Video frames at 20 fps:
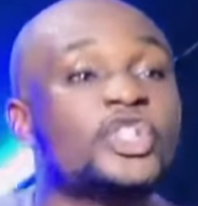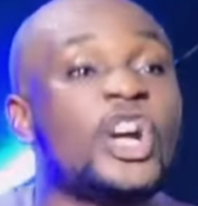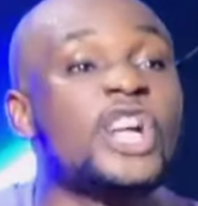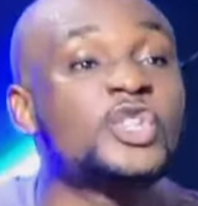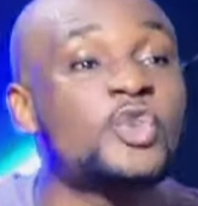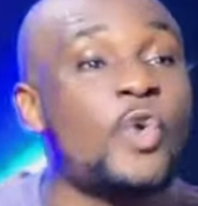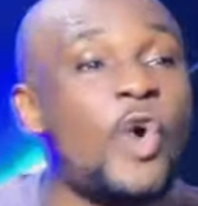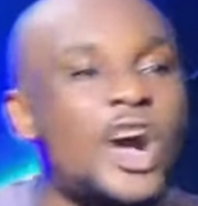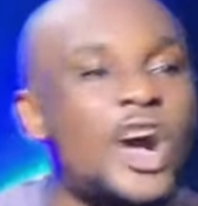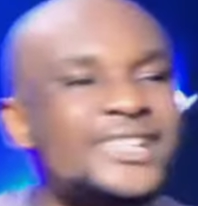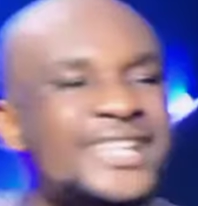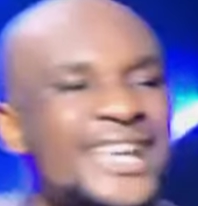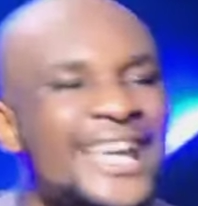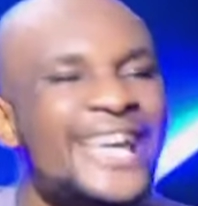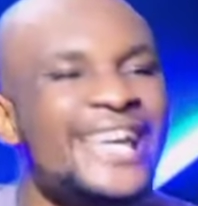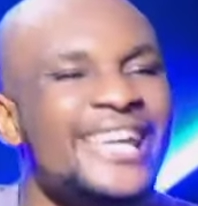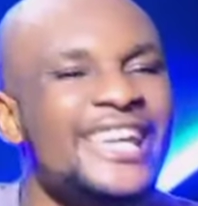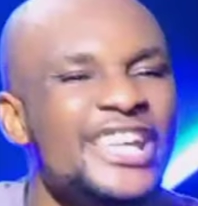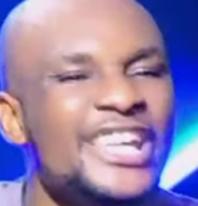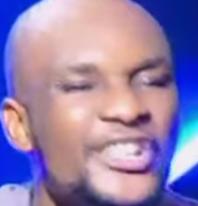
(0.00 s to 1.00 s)
not what?
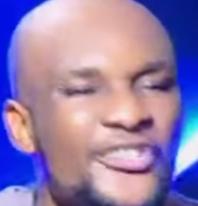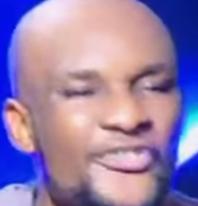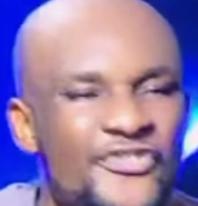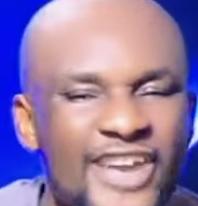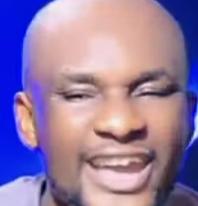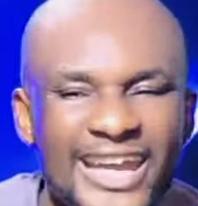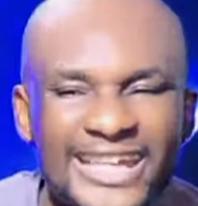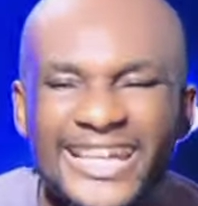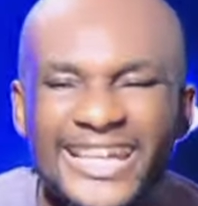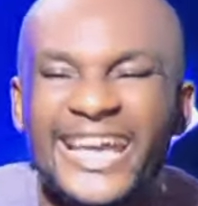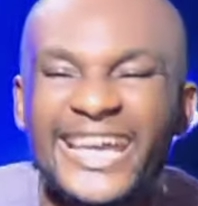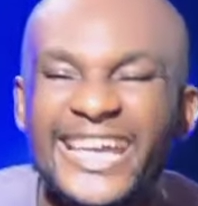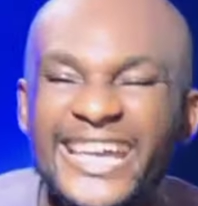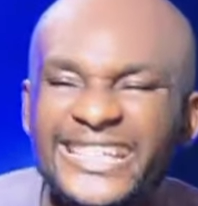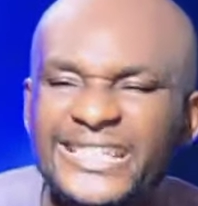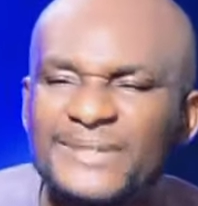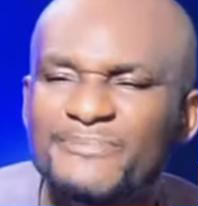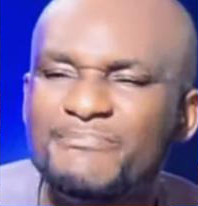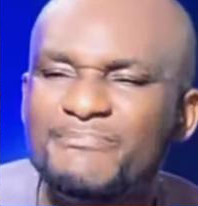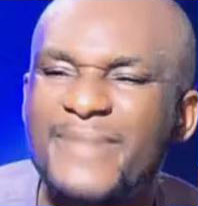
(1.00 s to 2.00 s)
In vain.
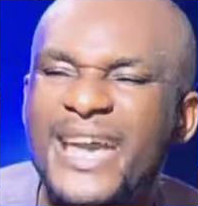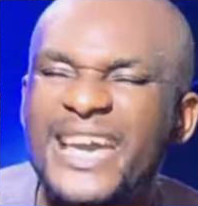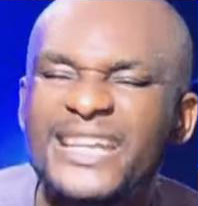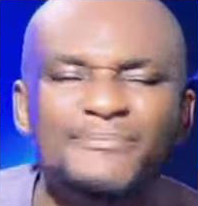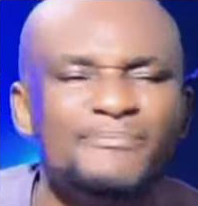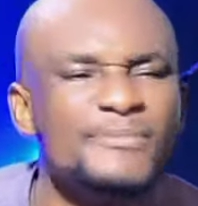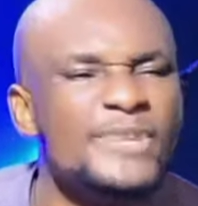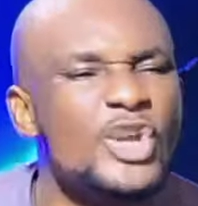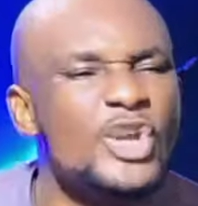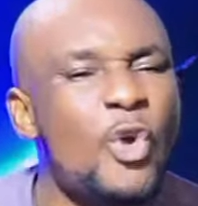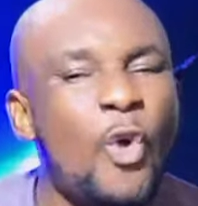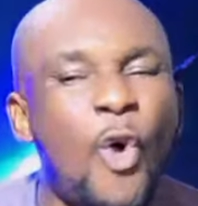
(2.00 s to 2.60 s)
It made me